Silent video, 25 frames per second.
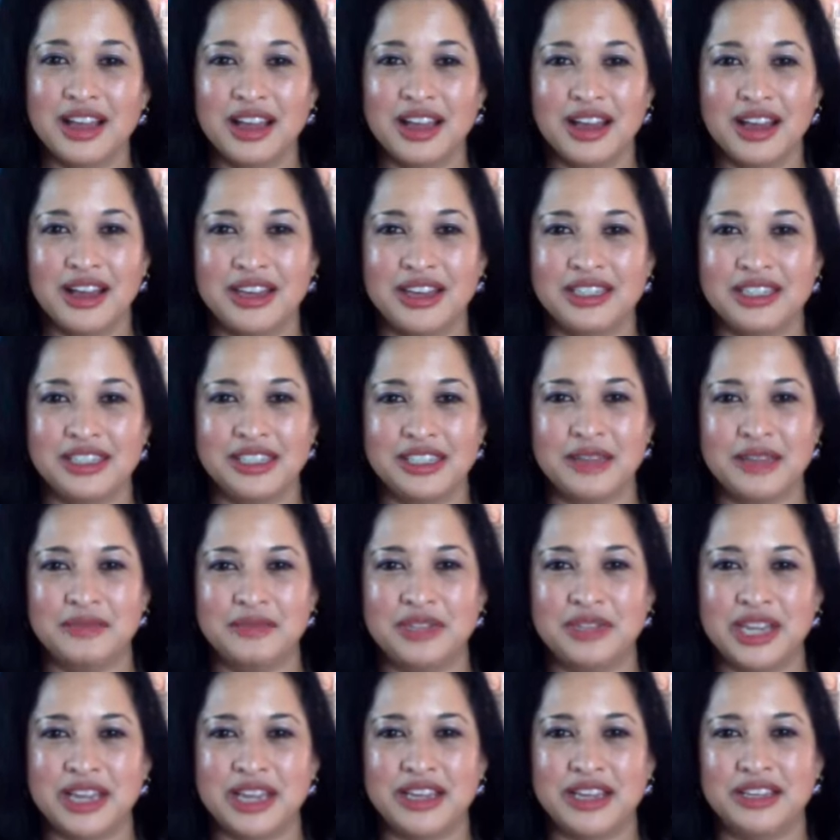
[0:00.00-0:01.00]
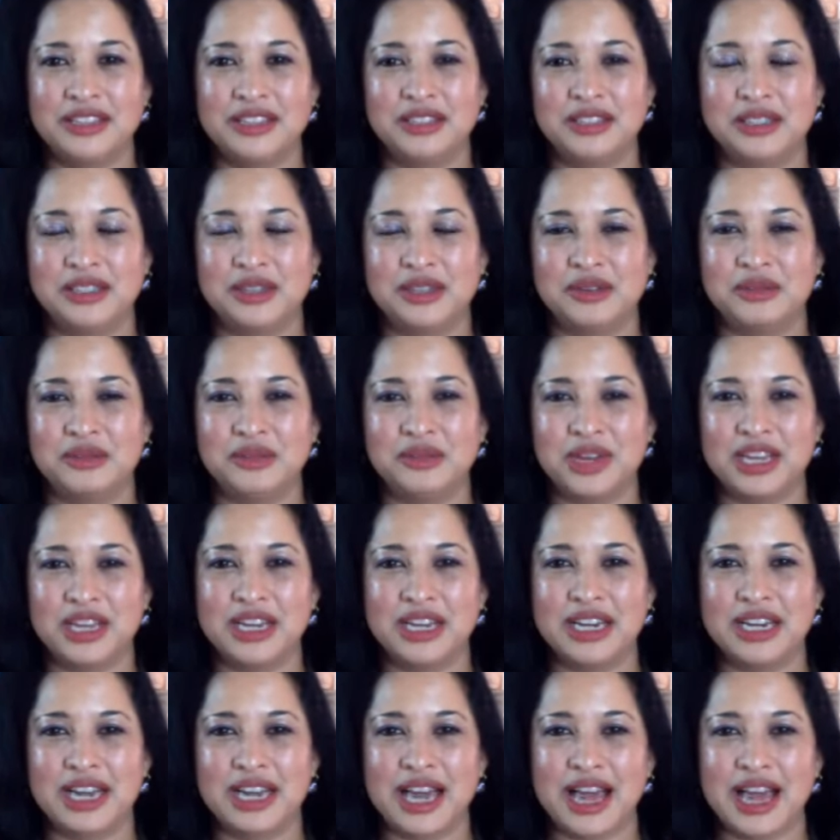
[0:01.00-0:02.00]
on some days
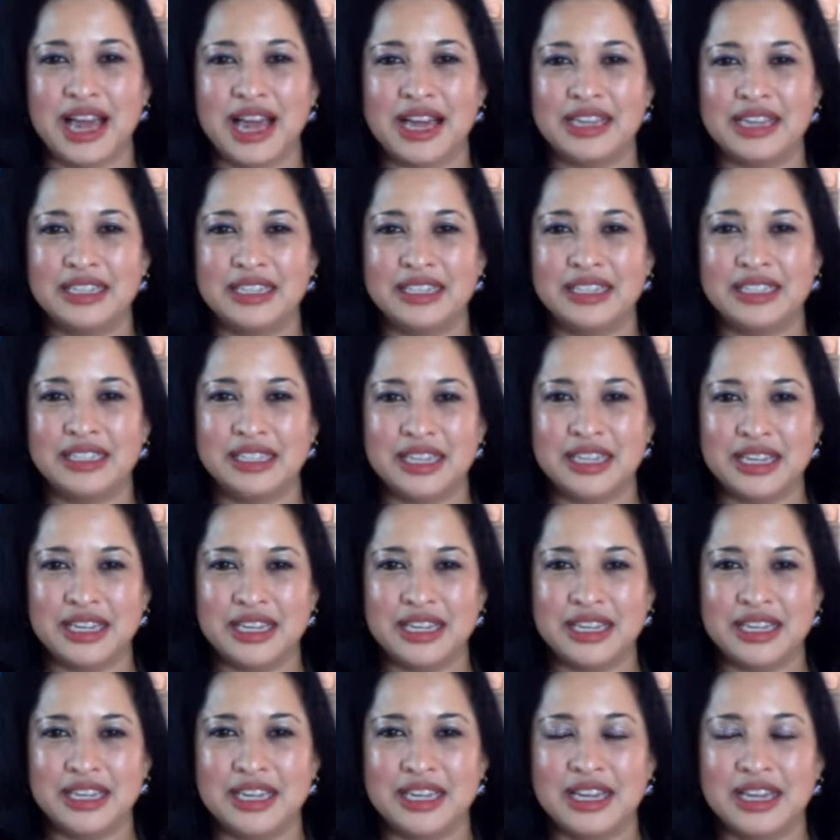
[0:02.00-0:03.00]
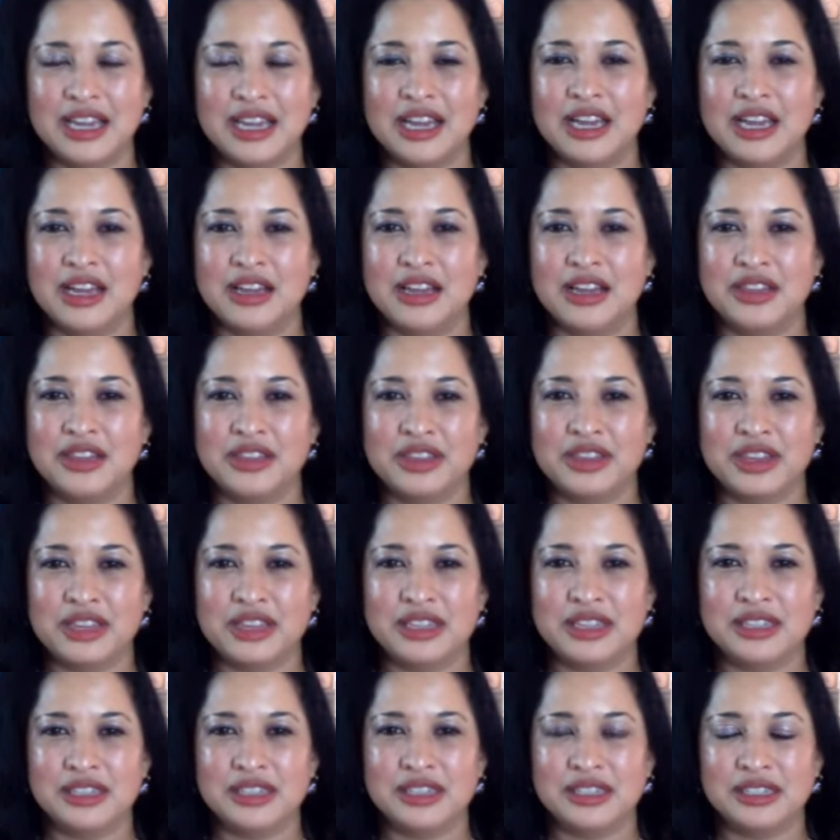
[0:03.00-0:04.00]
when I see
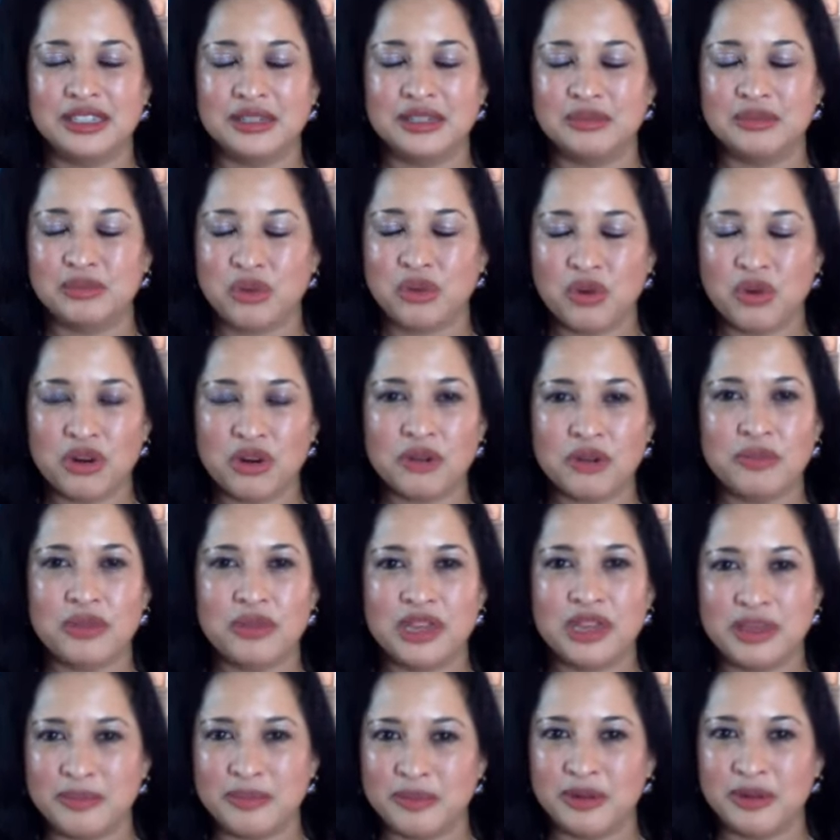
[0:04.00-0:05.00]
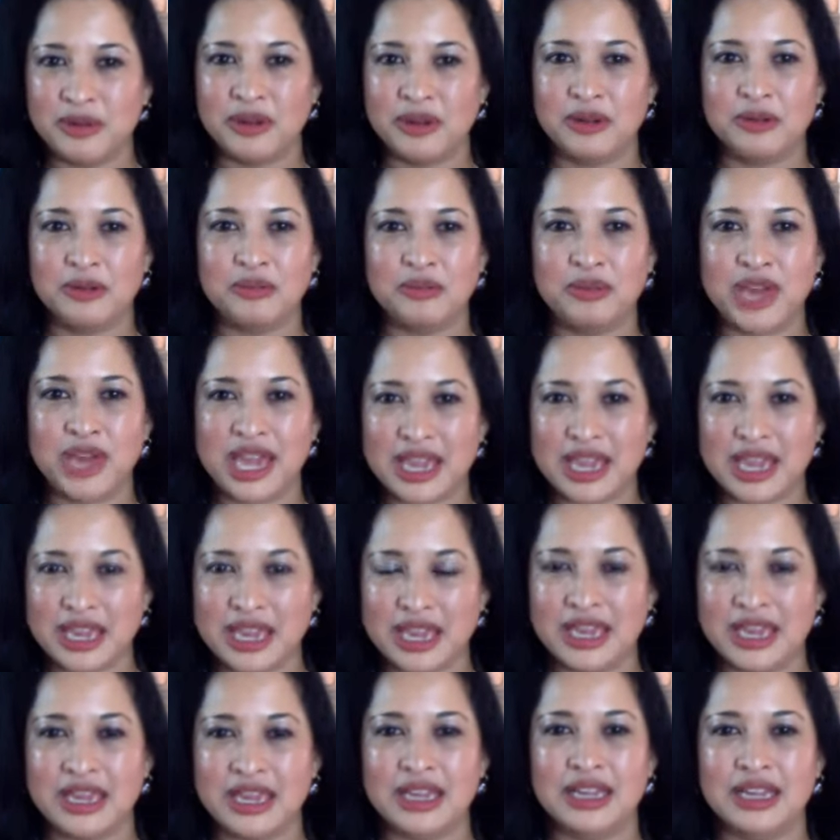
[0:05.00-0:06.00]
these poor people
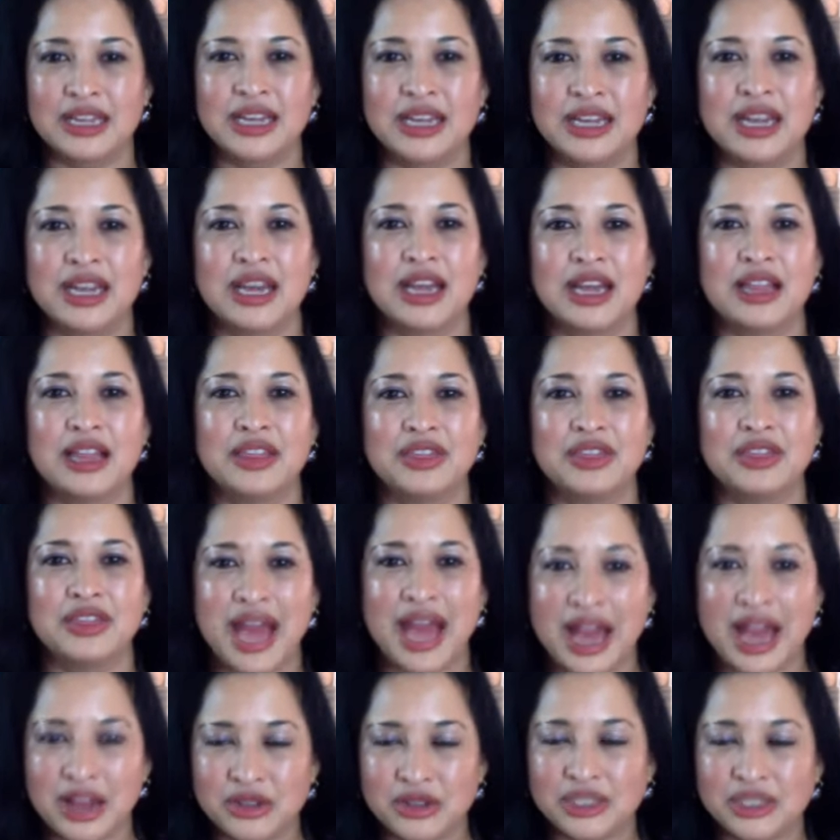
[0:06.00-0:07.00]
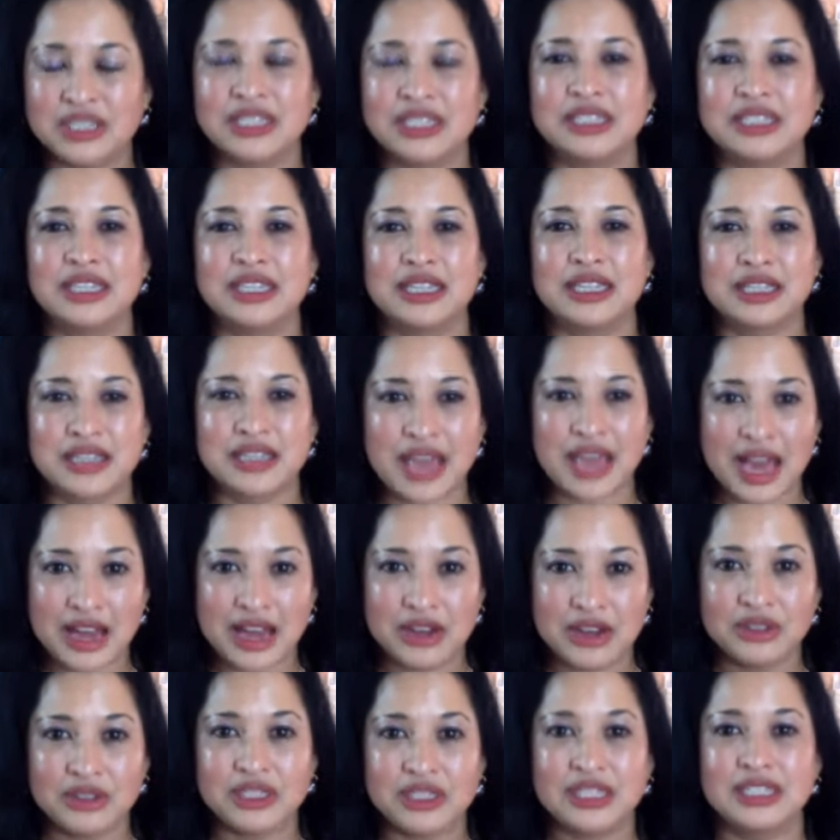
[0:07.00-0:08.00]
paying thousands and
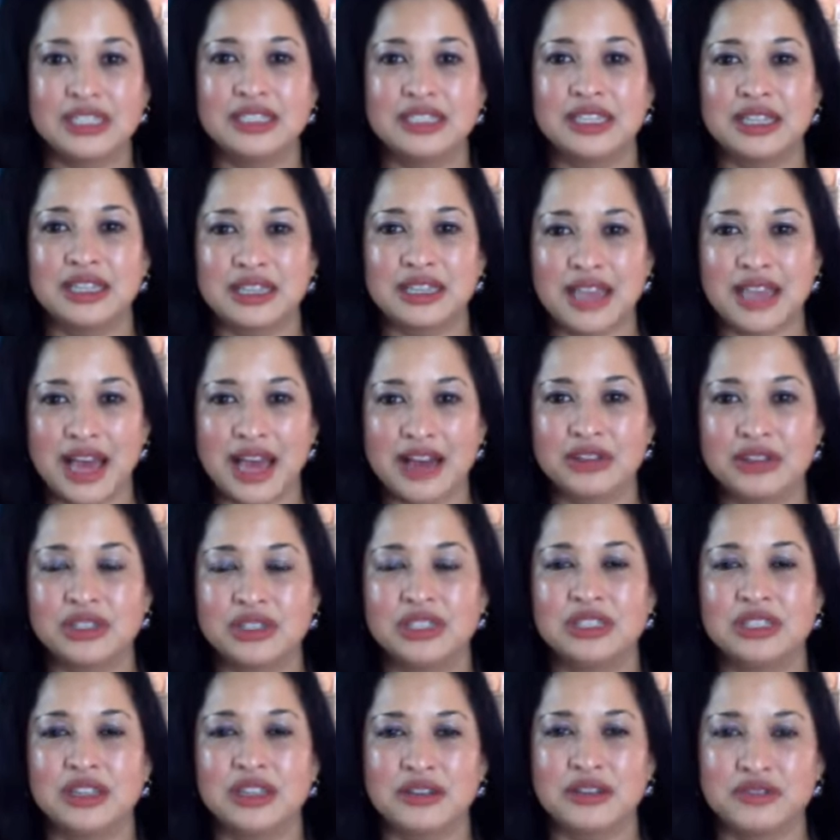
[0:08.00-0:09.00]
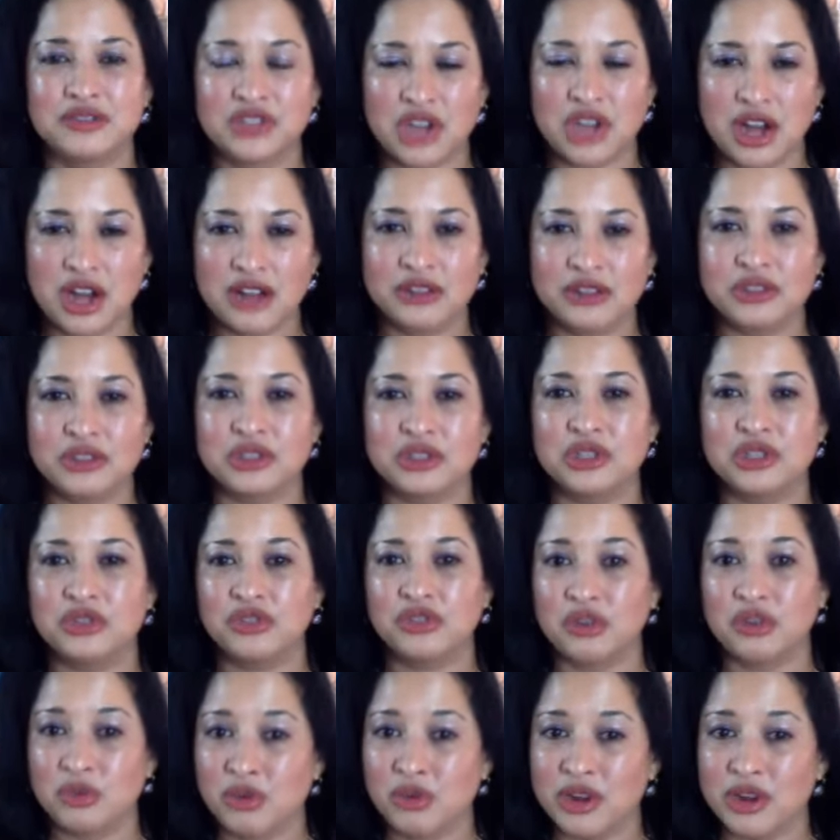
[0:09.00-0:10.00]
thousands and thousands of dollars
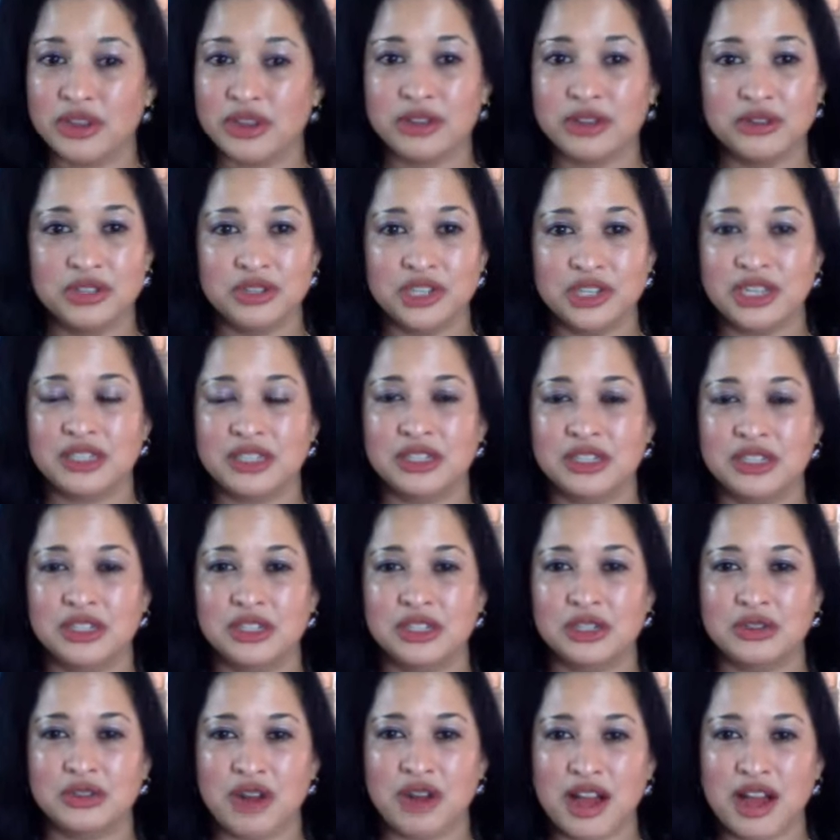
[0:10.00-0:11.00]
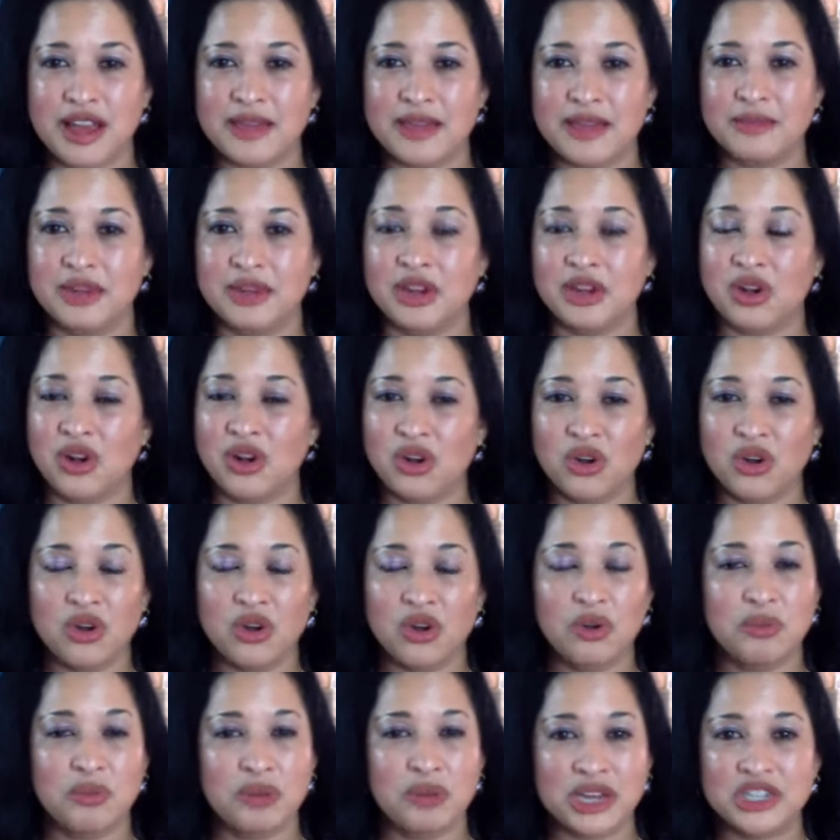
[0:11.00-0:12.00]
for what you just described, a
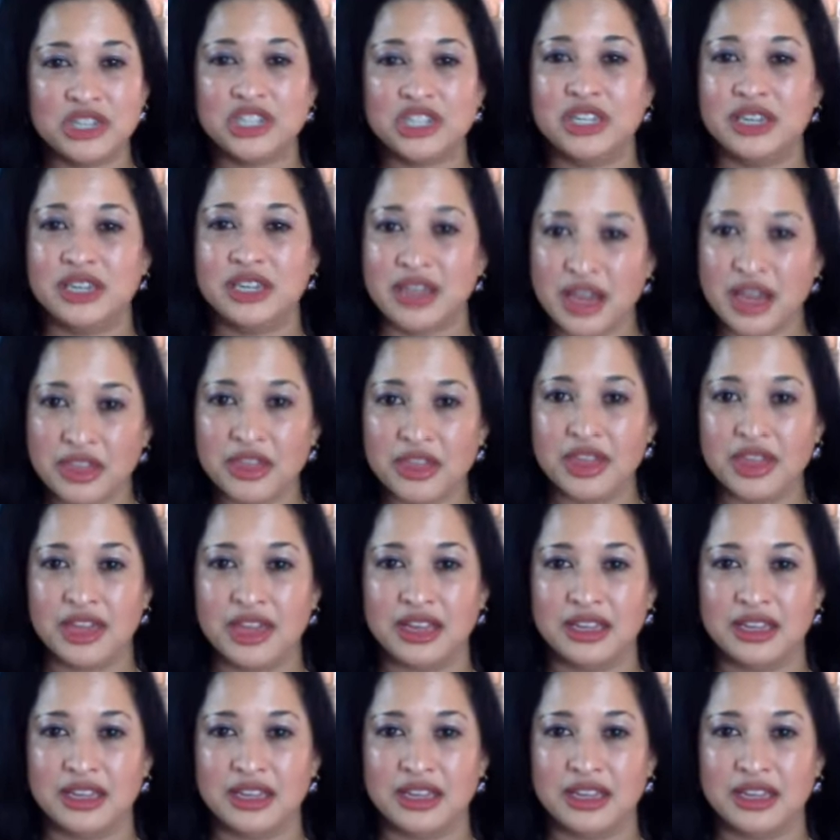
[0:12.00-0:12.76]
whole bunch of nothing.